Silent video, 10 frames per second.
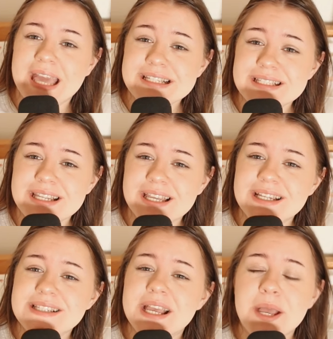
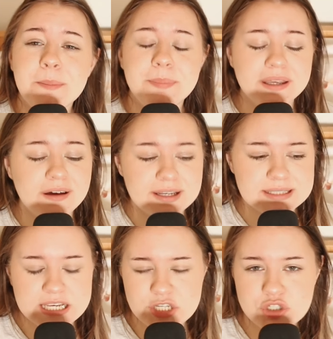Hastings because
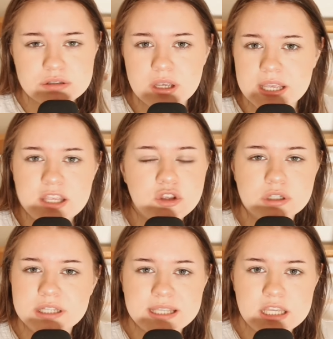he
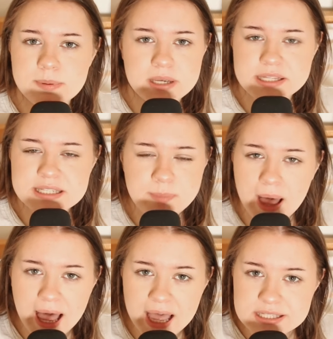couldn't keep it in his
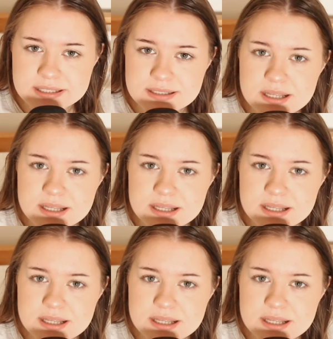pants.